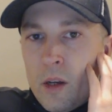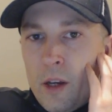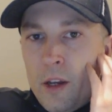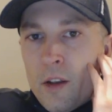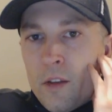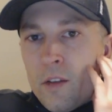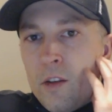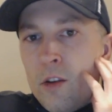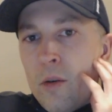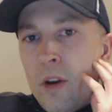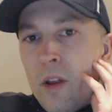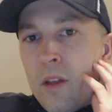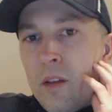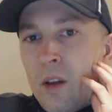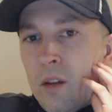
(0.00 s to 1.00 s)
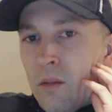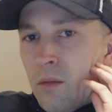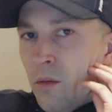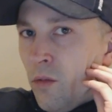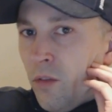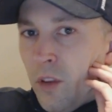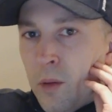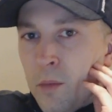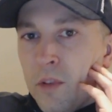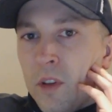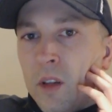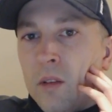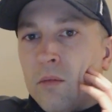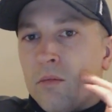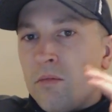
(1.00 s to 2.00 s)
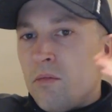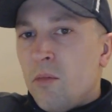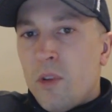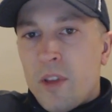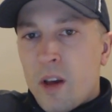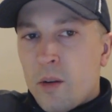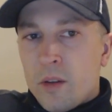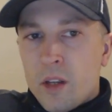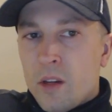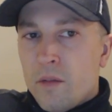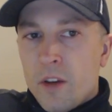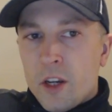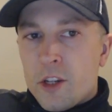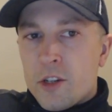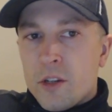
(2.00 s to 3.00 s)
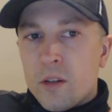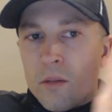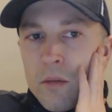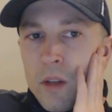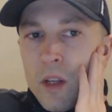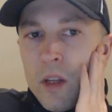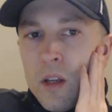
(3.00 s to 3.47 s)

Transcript: He doesn't do anything flimsy without conviction,